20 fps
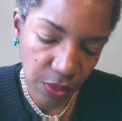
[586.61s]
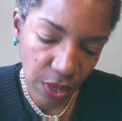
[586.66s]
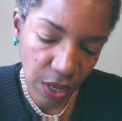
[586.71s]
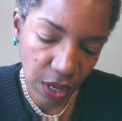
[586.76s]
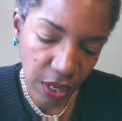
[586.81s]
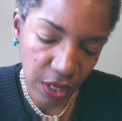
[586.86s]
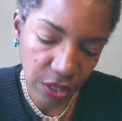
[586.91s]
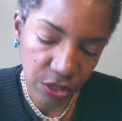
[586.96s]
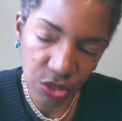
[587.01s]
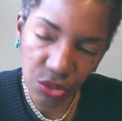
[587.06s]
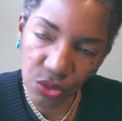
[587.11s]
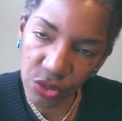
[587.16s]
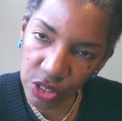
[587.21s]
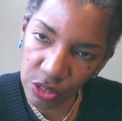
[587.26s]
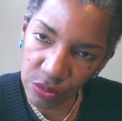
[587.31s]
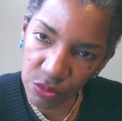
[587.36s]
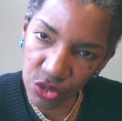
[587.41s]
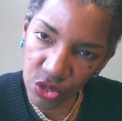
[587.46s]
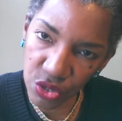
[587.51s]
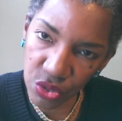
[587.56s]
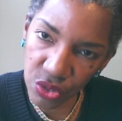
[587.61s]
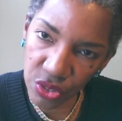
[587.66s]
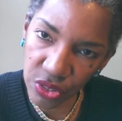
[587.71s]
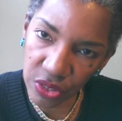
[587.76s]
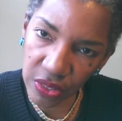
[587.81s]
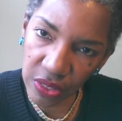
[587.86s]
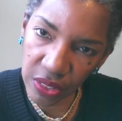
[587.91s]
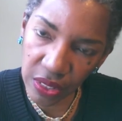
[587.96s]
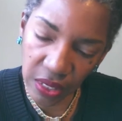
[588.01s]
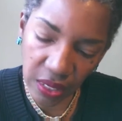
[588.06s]
uh, do some
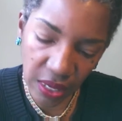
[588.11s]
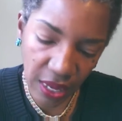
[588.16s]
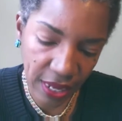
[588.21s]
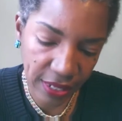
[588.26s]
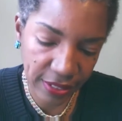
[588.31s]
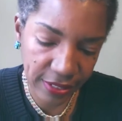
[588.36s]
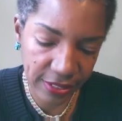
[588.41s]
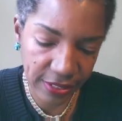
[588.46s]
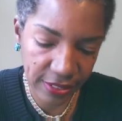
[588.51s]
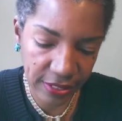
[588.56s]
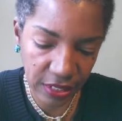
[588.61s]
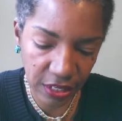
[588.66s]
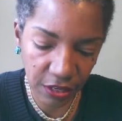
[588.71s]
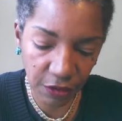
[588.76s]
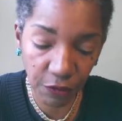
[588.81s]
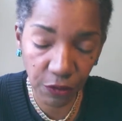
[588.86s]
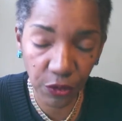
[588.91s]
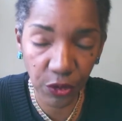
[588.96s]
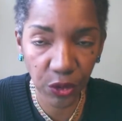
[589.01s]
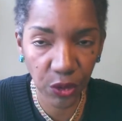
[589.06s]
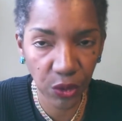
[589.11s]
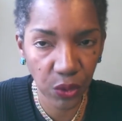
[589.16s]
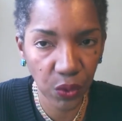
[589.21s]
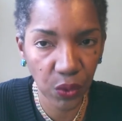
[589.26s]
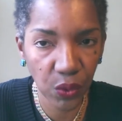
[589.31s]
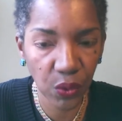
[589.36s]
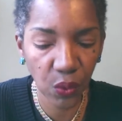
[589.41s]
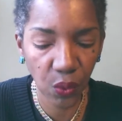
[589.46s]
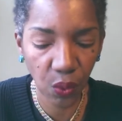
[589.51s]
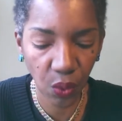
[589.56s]
journaling and see for
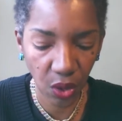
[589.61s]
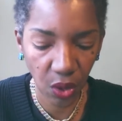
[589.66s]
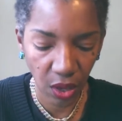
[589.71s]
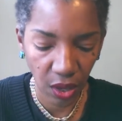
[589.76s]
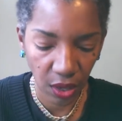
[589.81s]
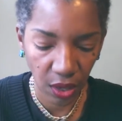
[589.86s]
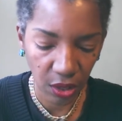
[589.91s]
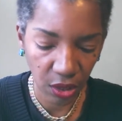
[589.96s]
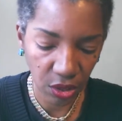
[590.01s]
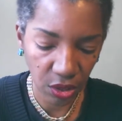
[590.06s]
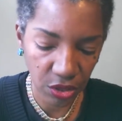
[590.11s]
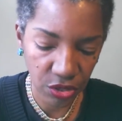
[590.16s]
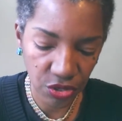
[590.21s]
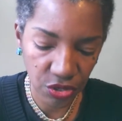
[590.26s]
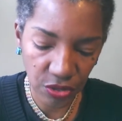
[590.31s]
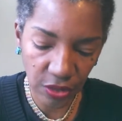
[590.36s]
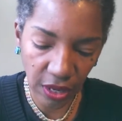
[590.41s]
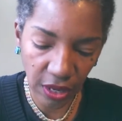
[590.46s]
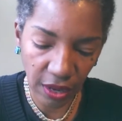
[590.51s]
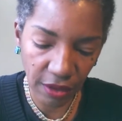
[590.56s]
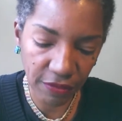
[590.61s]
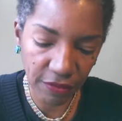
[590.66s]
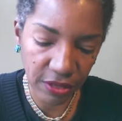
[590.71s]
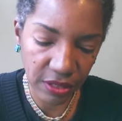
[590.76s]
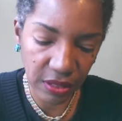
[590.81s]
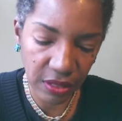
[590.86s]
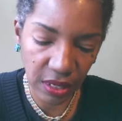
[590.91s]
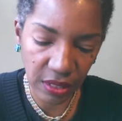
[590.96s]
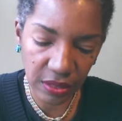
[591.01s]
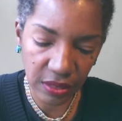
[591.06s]
you, look at your life and,
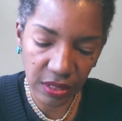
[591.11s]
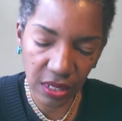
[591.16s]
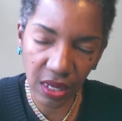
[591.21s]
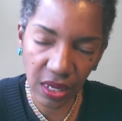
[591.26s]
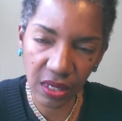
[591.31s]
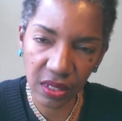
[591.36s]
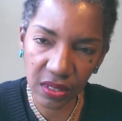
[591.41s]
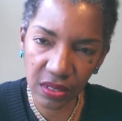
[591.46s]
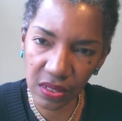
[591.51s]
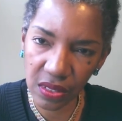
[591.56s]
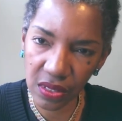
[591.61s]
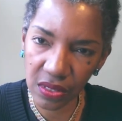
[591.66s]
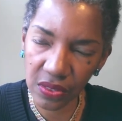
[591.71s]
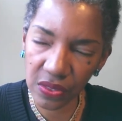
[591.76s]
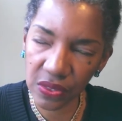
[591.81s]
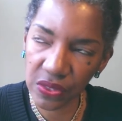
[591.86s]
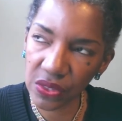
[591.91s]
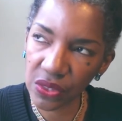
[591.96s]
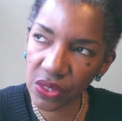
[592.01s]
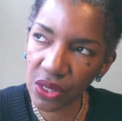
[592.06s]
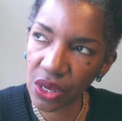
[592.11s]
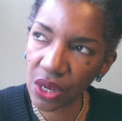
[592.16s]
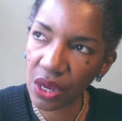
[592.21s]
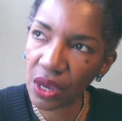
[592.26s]
and say, is this,